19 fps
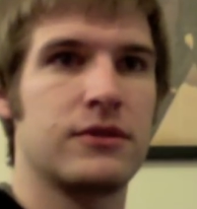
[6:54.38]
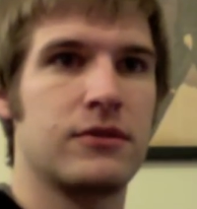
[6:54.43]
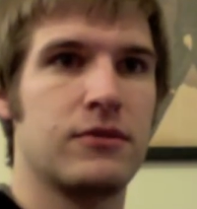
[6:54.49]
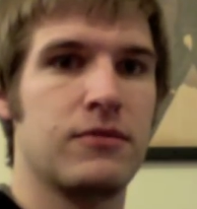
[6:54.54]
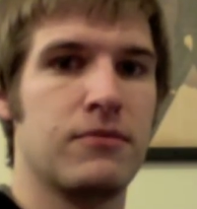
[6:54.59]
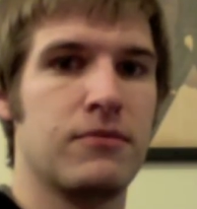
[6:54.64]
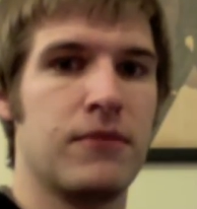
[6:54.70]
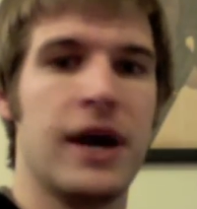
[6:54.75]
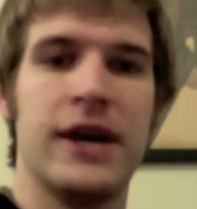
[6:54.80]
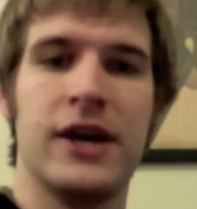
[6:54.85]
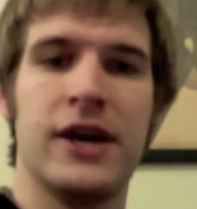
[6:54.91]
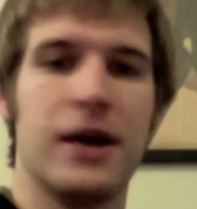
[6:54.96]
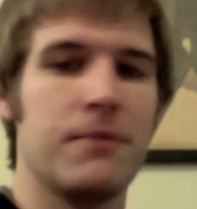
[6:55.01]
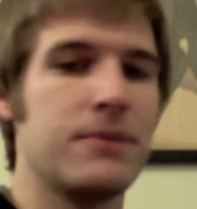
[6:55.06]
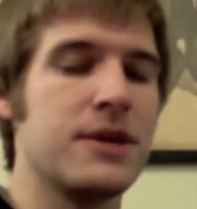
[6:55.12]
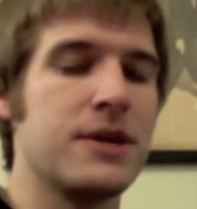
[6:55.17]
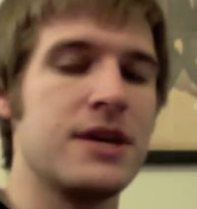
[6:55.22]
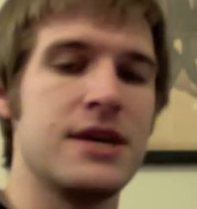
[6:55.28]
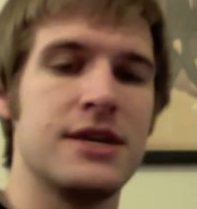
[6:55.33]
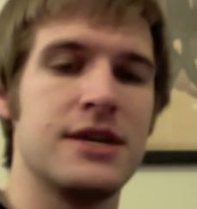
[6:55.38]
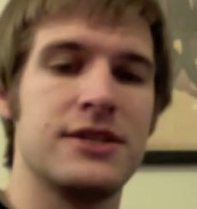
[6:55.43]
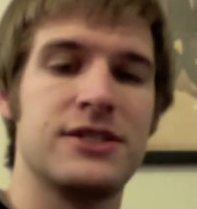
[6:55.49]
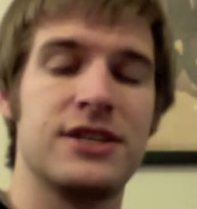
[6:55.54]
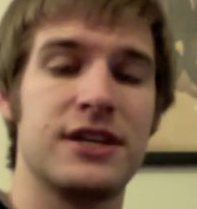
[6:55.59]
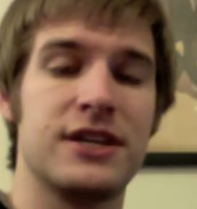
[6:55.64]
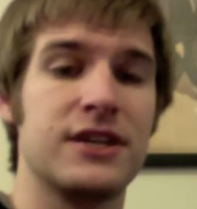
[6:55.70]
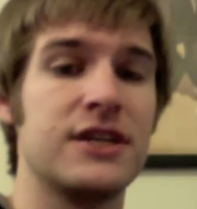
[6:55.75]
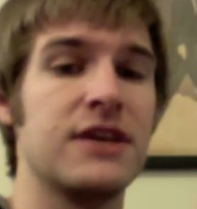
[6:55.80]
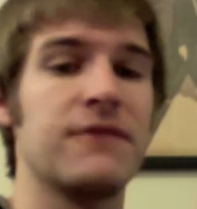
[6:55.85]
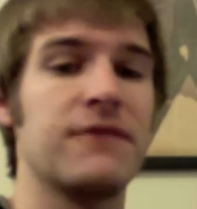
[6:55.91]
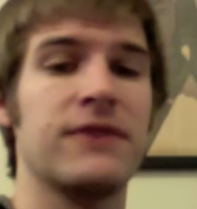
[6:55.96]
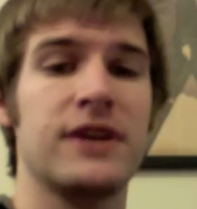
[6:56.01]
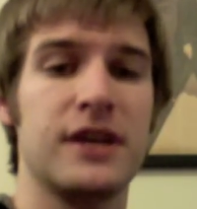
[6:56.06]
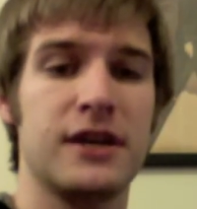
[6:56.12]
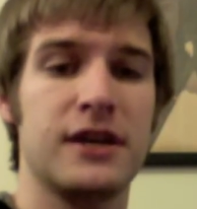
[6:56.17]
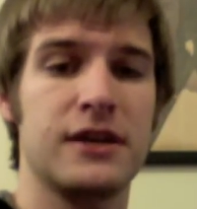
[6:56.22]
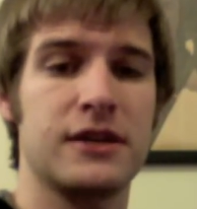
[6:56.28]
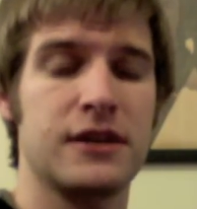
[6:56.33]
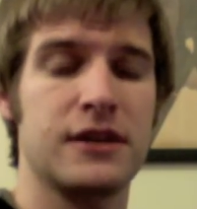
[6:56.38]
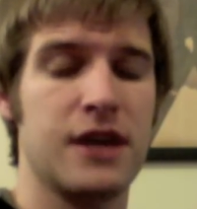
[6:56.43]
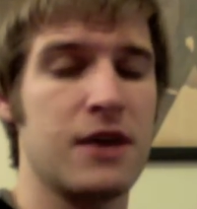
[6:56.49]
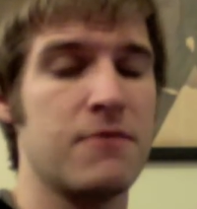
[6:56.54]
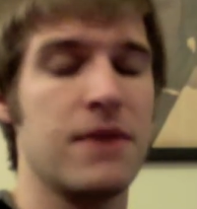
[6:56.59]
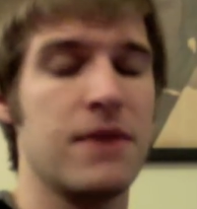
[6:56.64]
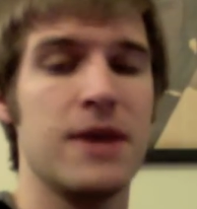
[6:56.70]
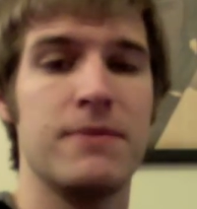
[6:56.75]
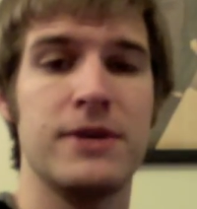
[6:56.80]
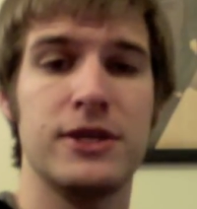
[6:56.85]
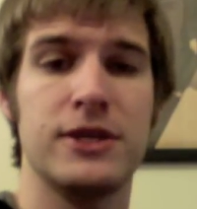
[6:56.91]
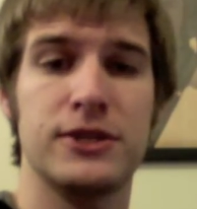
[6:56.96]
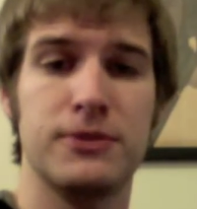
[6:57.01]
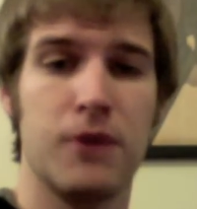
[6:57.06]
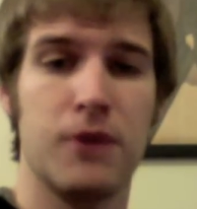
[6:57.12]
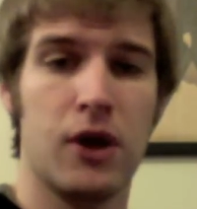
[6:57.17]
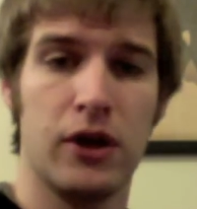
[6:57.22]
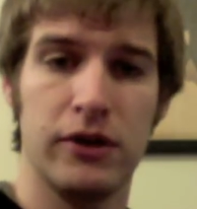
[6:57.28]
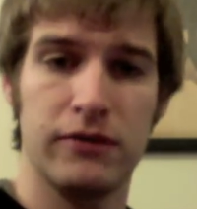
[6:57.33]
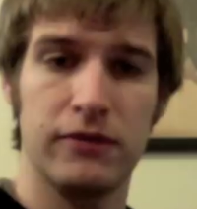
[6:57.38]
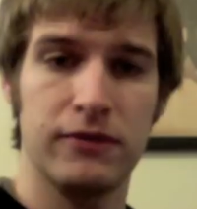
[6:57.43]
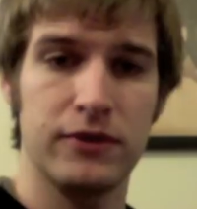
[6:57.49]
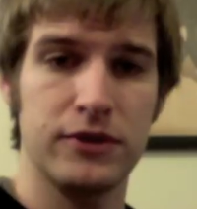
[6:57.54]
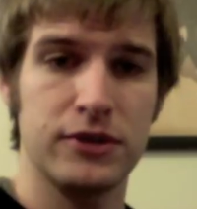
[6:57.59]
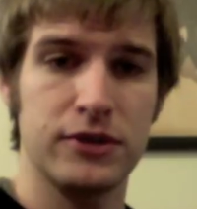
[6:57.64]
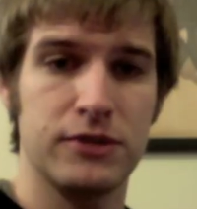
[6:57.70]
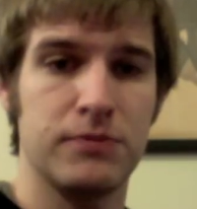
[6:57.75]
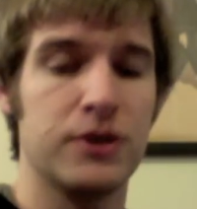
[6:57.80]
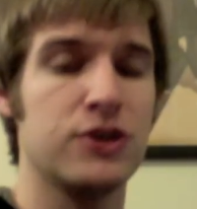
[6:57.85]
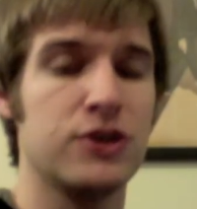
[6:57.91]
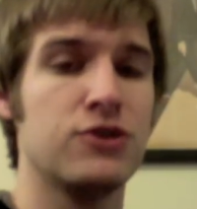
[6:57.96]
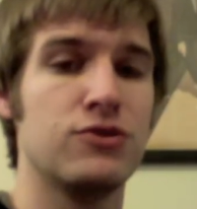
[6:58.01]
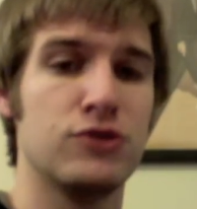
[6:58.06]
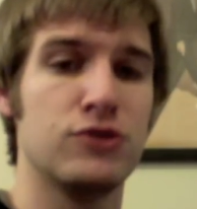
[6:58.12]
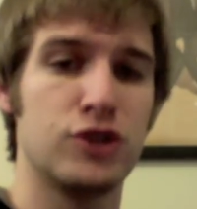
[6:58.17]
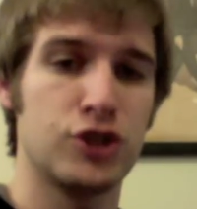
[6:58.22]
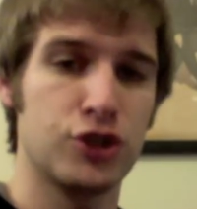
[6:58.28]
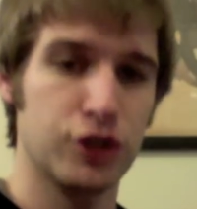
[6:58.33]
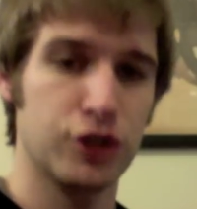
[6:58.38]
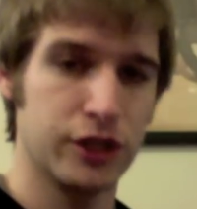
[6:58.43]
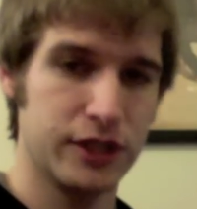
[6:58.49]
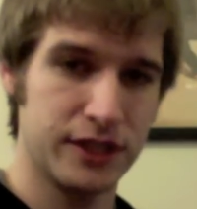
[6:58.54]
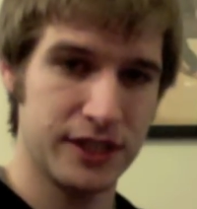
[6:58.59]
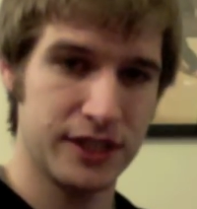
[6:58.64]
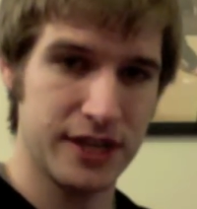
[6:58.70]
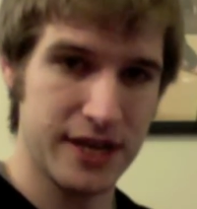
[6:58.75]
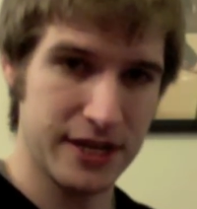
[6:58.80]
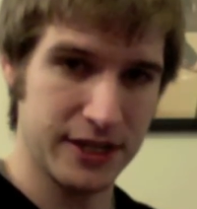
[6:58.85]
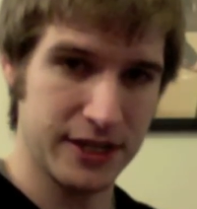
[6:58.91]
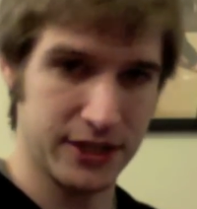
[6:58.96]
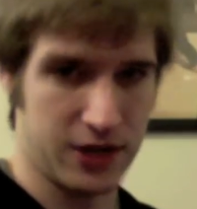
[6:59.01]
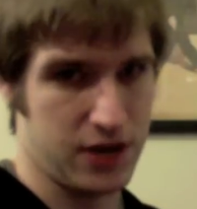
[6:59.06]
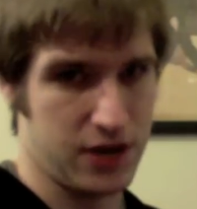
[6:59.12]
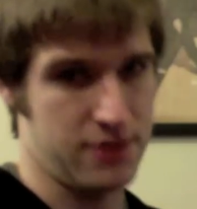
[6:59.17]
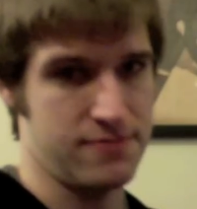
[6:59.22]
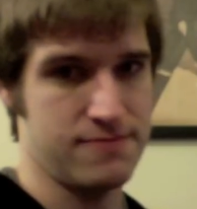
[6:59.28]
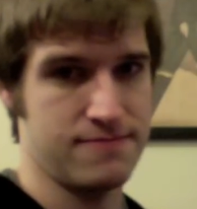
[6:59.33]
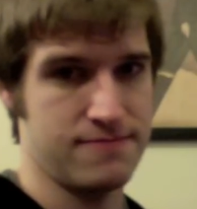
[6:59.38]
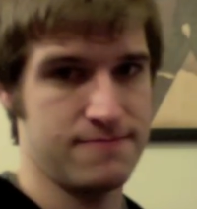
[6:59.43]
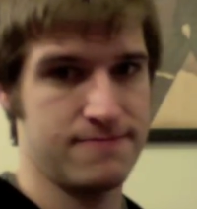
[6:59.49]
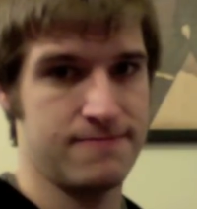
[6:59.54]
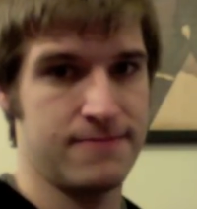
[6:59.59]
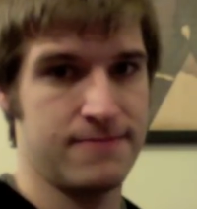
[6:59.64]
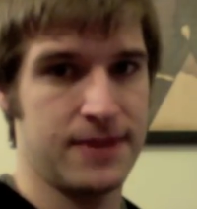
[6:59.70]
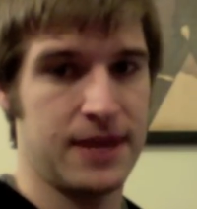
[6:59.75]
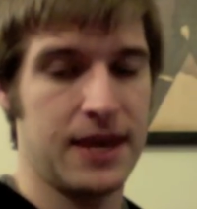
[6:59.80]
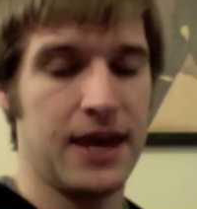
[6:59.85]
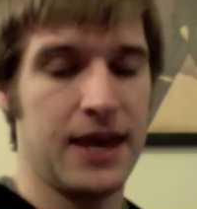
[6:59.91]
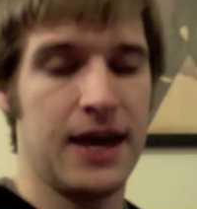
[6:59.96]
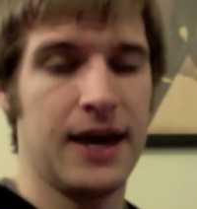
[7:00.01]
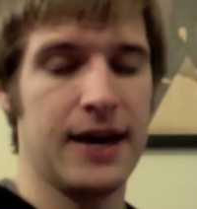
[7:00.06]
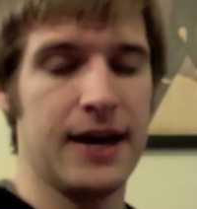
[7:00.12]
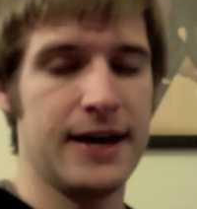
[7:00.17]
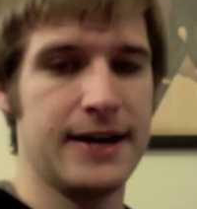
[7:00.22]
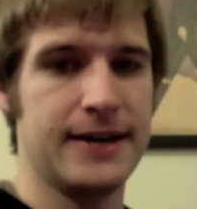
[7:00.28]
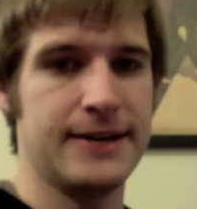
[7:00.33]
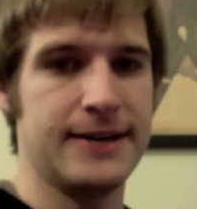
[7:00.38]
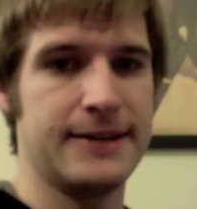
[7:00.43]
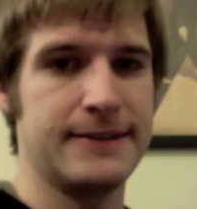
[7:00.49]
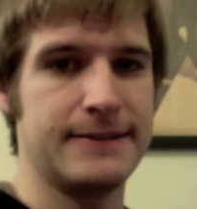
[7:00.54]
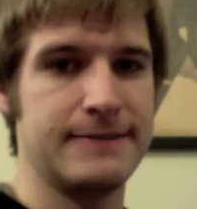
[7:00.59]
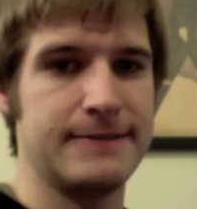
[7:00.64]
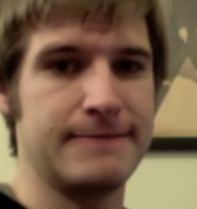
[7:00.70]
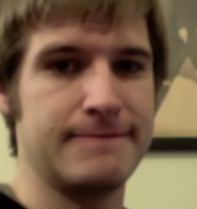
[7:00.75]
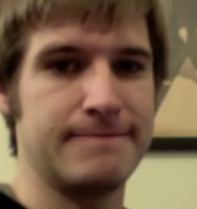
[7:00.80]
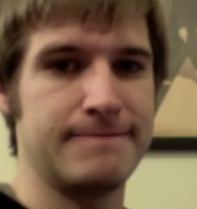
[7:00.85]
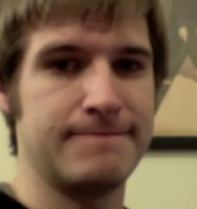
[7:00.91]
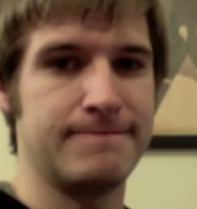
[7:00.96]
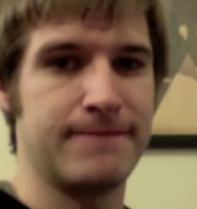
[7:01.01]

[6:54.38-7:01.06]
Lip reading: might not be significant, it may be small at first, but you should see some. And